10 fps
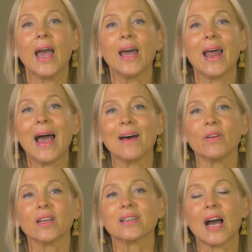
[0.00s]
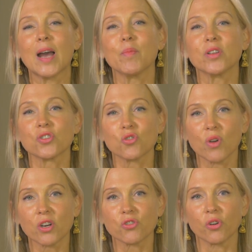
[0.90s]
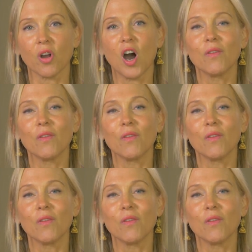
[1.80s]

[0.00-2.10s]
and having time that's structured